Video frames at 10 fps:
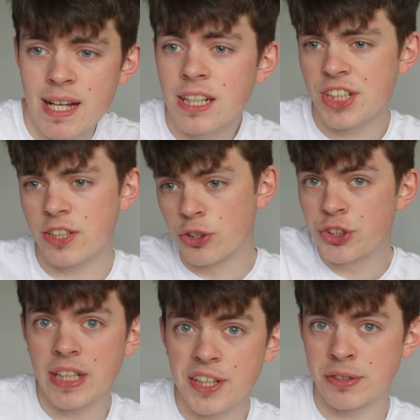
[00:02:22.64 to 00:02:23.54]
And he's had a good
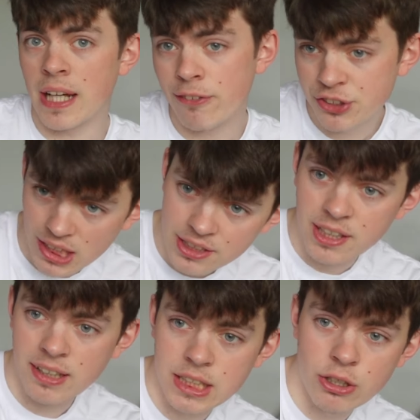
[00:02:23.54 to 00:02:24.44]
season. I've slagged
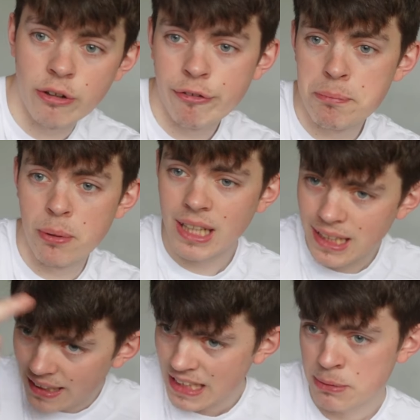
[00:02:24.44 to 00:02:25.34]
Gallagher off, but I
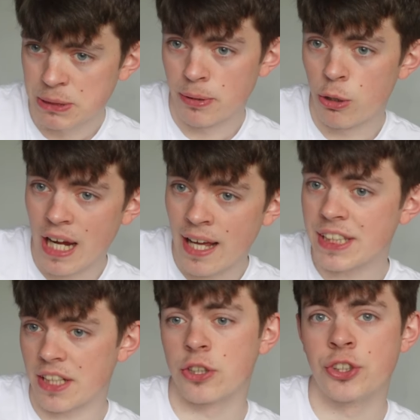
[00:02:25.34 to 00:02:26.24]
like him as a bloke, and
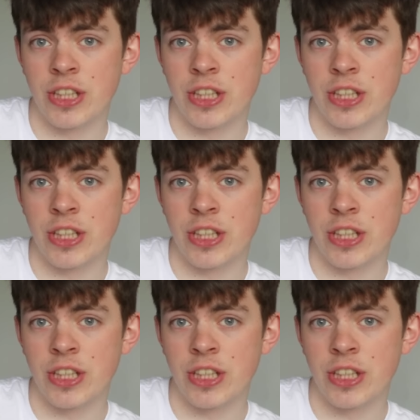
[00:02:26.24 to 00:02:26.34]
he's had a good